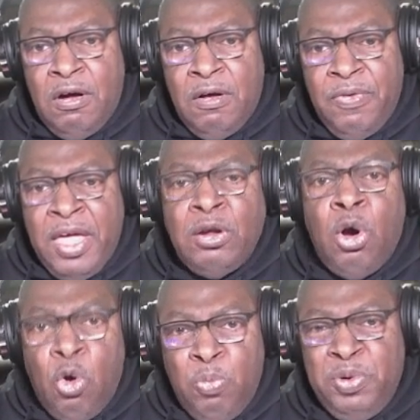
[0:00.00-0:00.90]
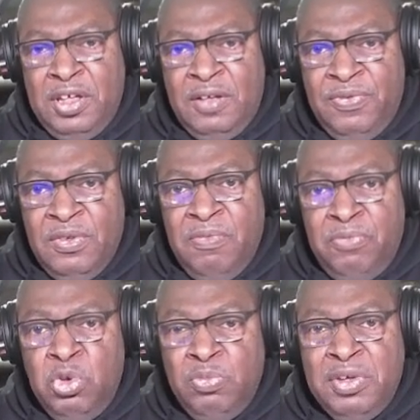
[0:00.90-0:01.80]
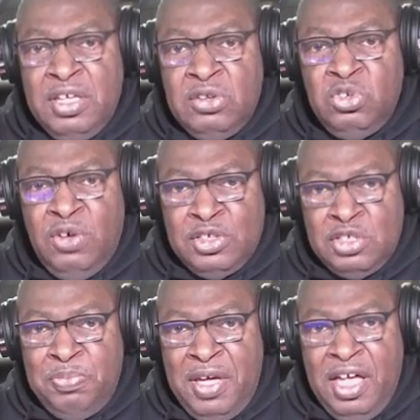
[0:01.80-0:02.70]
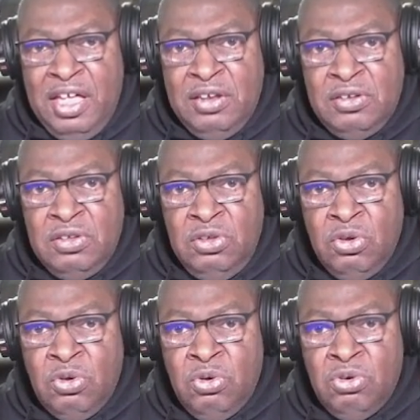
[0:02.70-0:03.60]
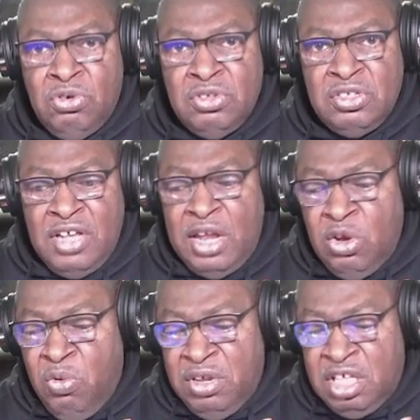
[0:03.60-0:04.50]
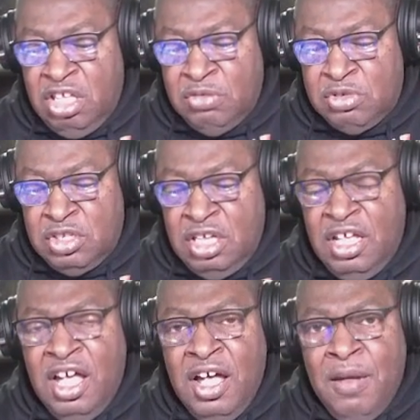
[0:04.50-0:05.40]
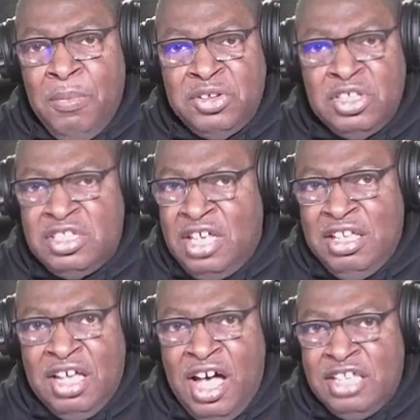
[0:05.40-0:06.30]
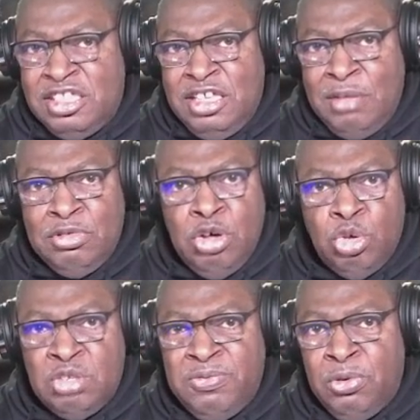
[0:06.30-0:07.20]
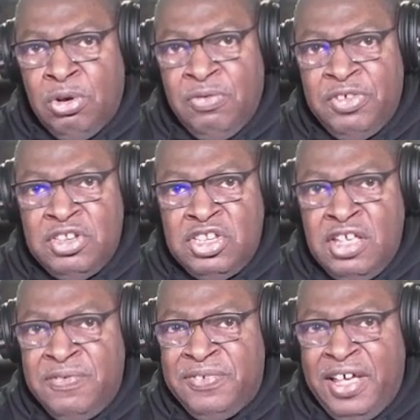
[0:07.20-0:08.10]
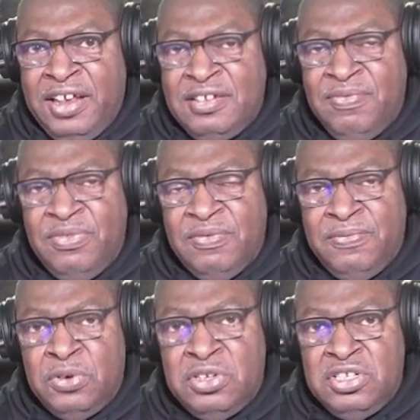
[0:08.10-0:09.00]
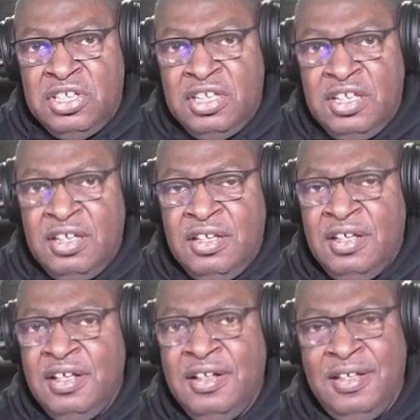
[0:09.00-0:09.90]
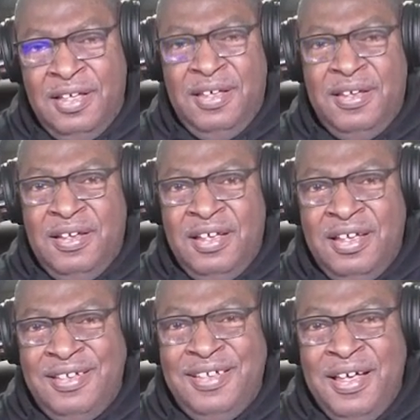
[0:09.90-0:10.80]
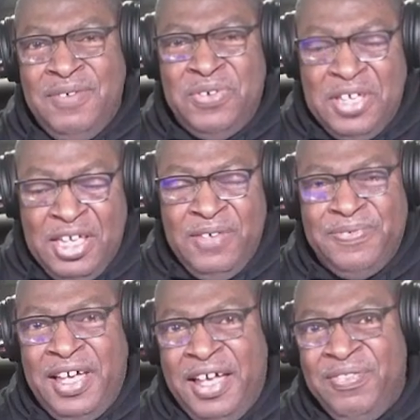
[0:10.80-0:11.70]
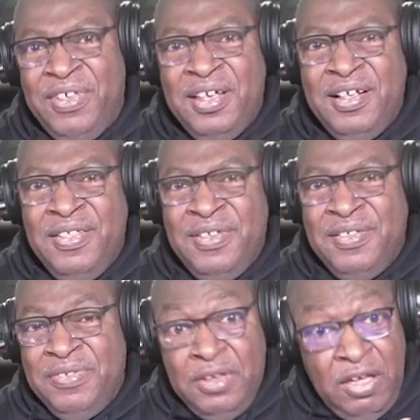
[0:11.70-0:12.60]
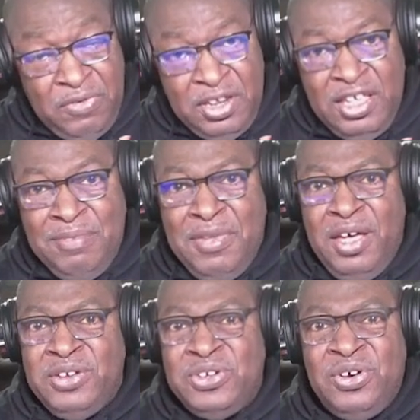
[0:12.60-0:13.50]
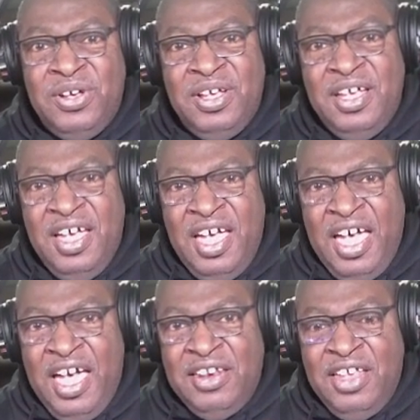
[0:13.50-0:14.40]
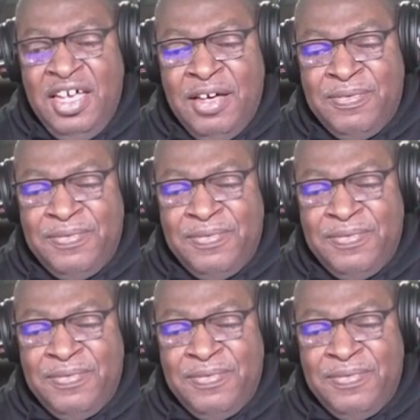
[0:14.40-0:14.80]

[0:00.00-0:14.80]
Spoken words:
an opening for you to begin to expand your chords. Now, I know we're in the key of C, but this same concept goes for D flat, for D, for E flat, even E major, and F.